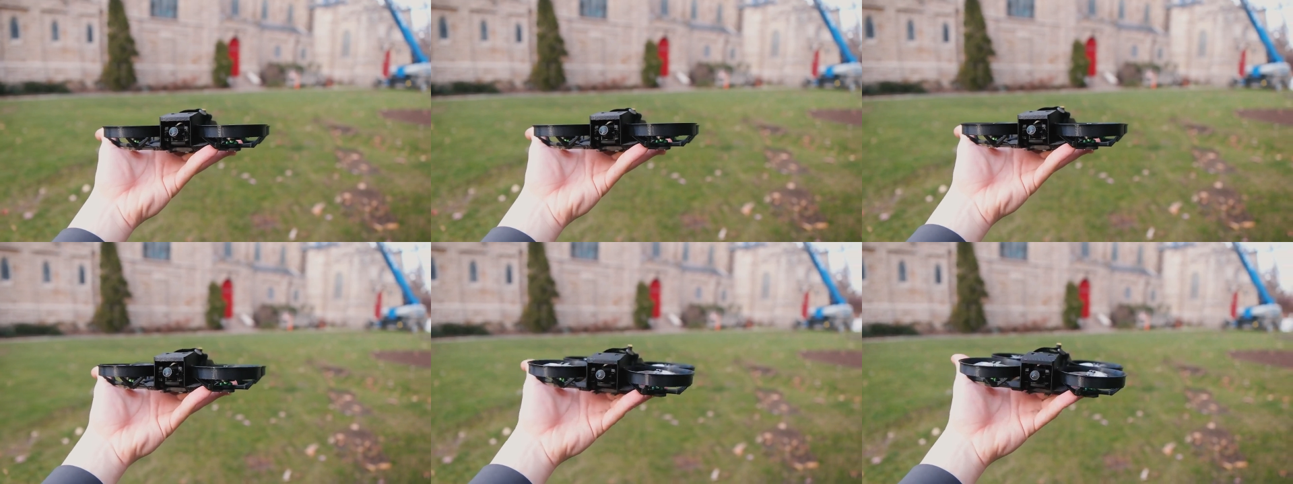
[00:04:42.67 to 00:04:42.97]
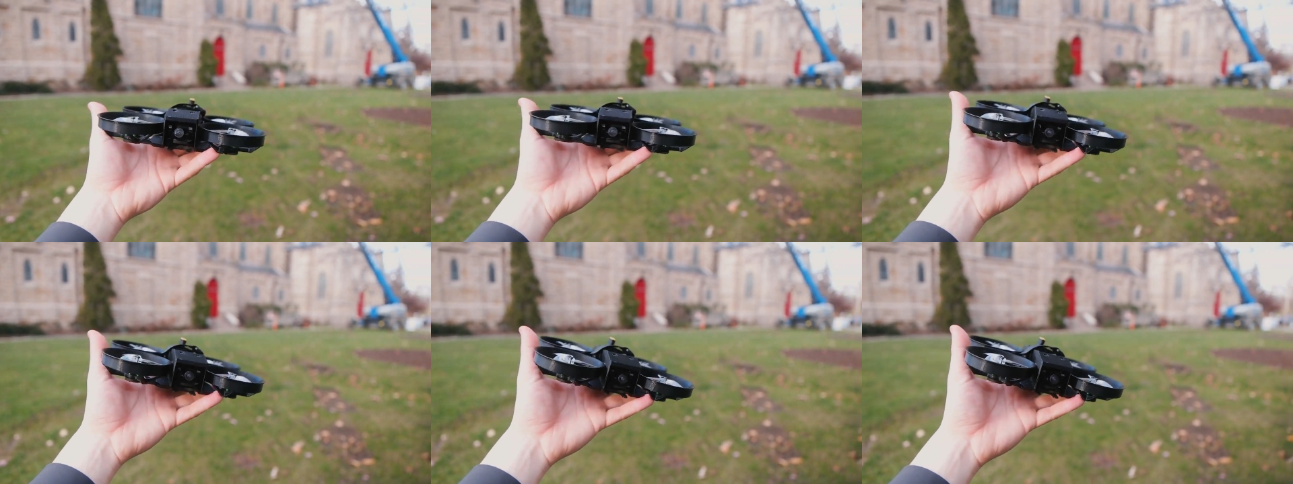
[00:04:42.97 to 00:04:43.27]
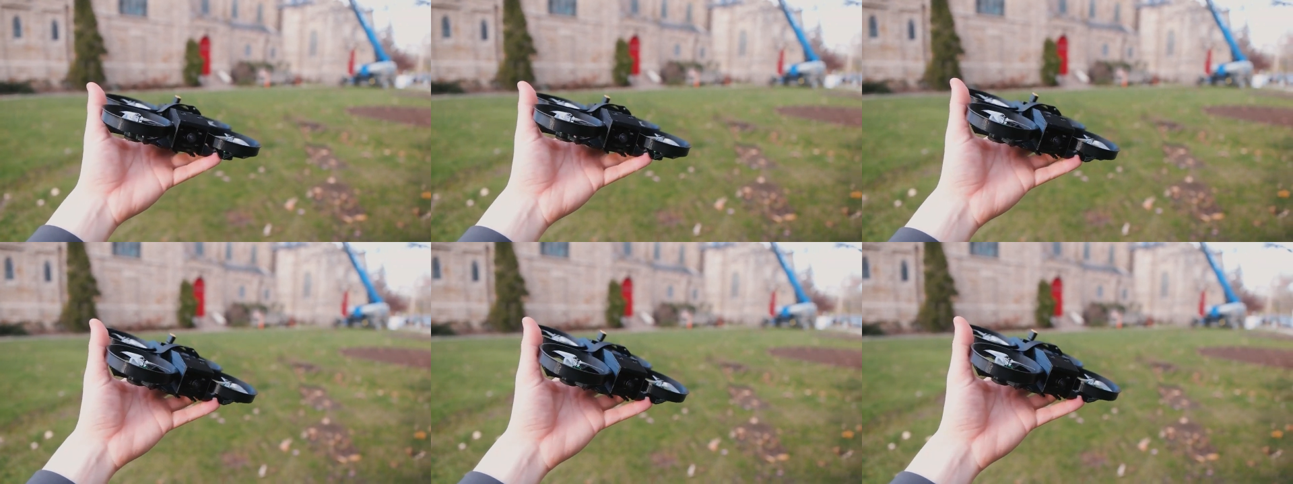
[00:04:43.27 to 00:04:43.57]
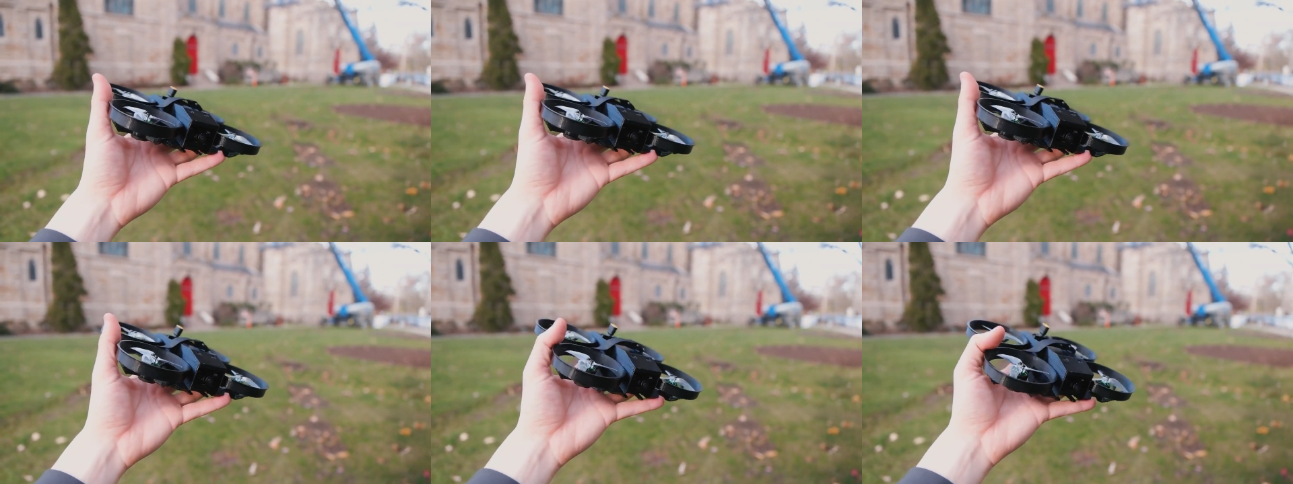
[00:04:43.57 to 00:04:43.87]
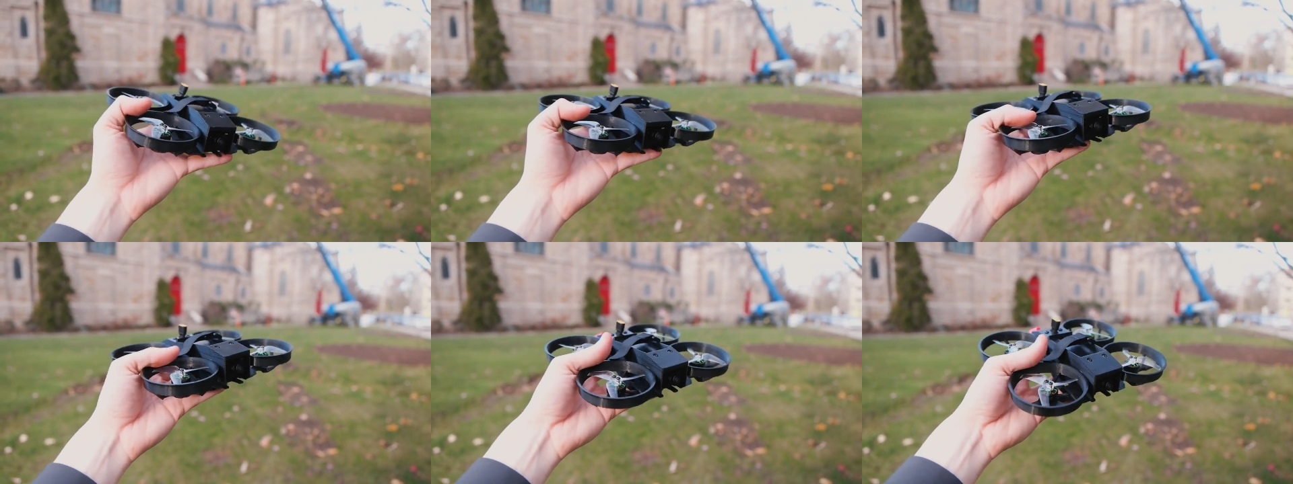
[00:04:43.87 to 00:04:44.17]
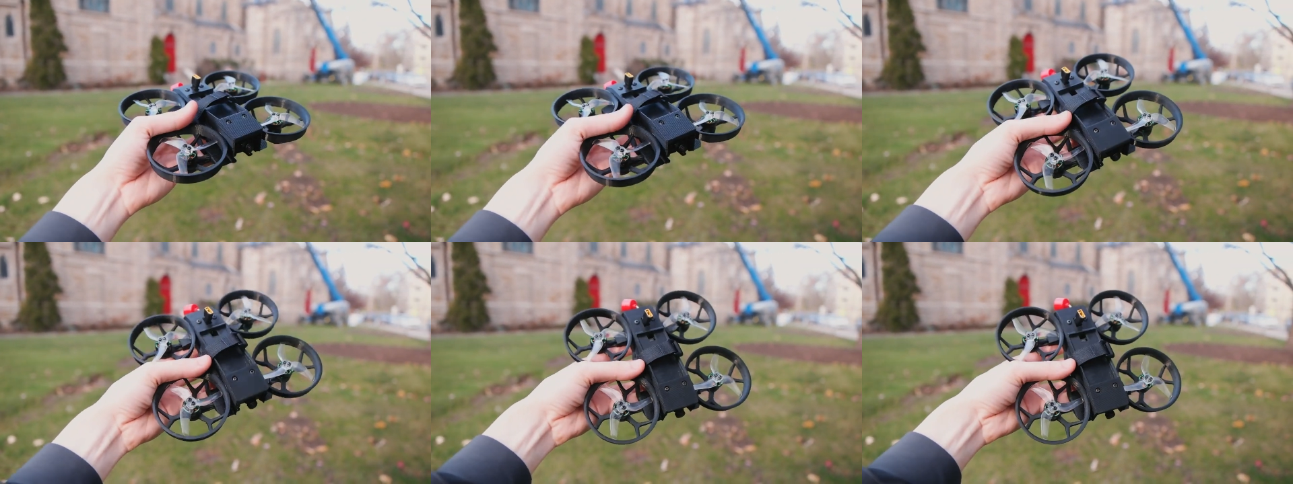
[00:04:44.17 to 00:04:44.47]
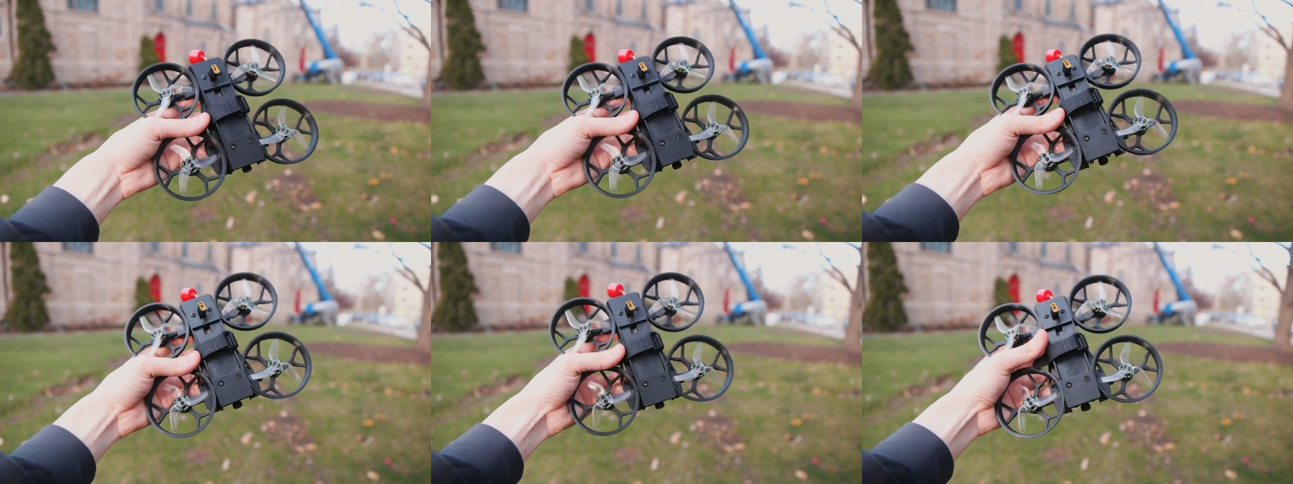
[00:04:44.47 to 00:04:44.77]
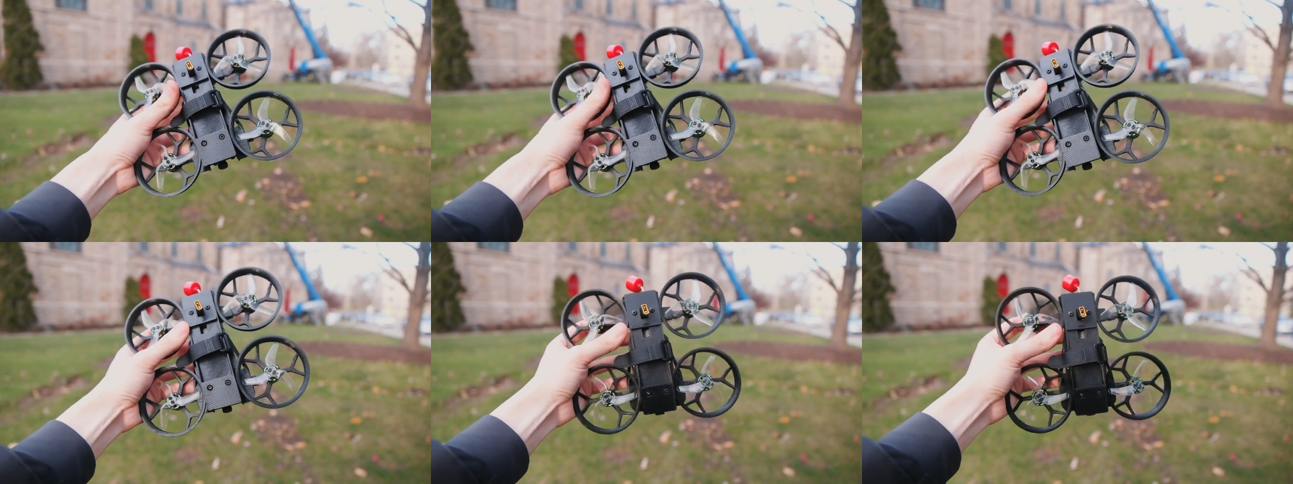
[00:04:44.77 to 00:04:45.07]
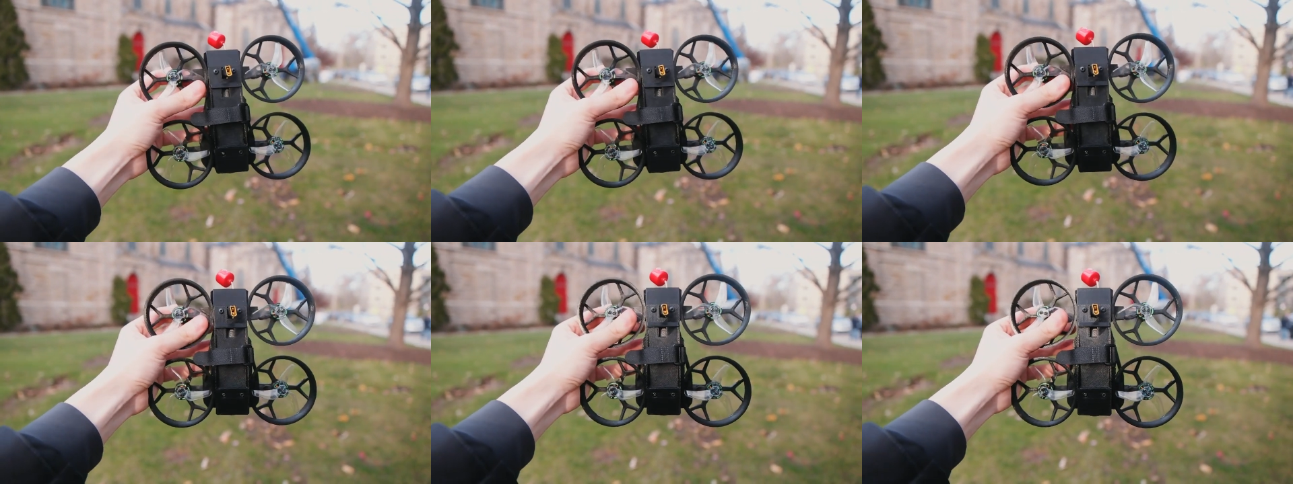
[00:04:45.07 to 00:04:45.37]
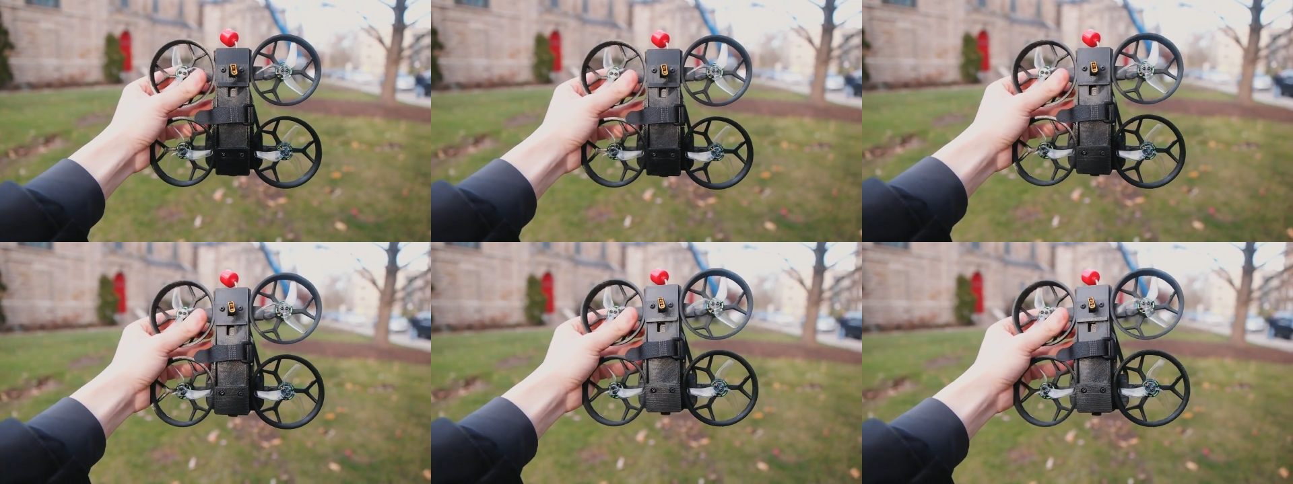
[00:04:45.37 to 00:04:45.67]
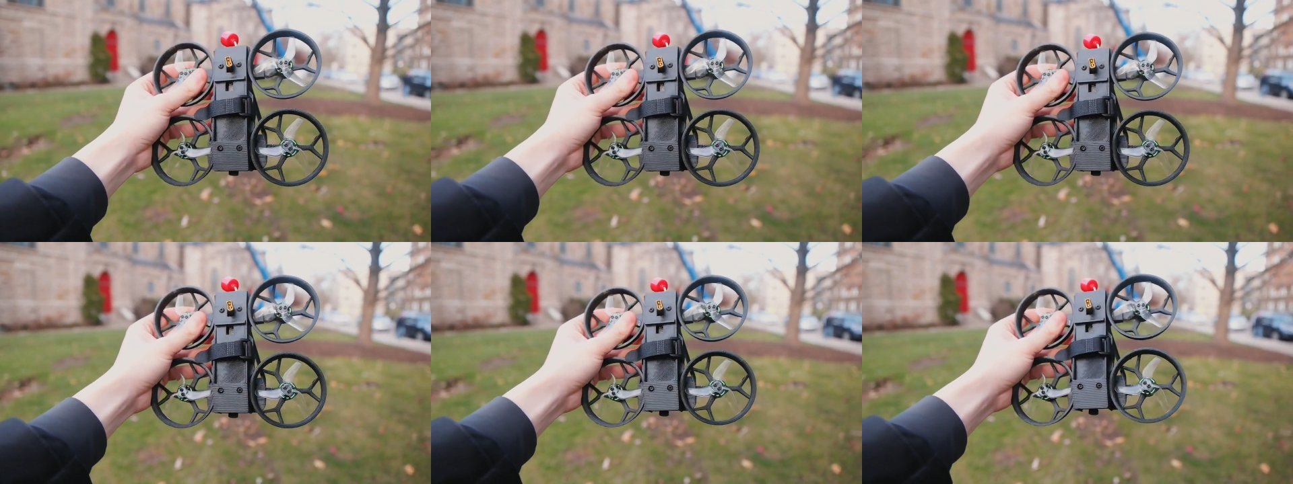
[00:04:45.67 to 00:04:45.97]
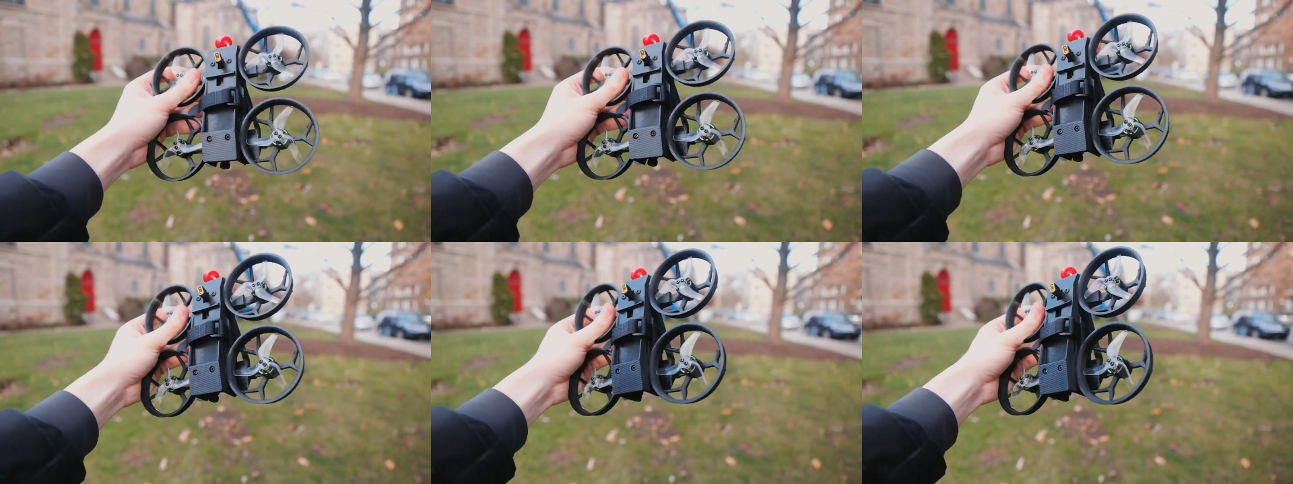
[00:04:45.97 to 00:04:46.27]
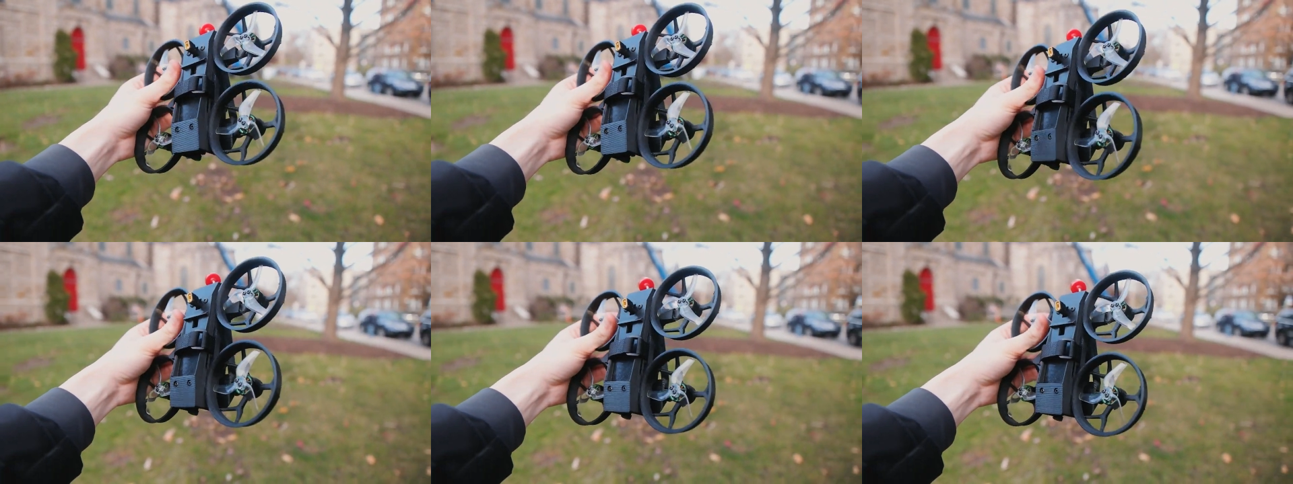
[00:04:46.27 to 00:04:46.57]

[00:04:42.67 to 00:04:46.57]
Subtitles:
[unreadable: no face in view]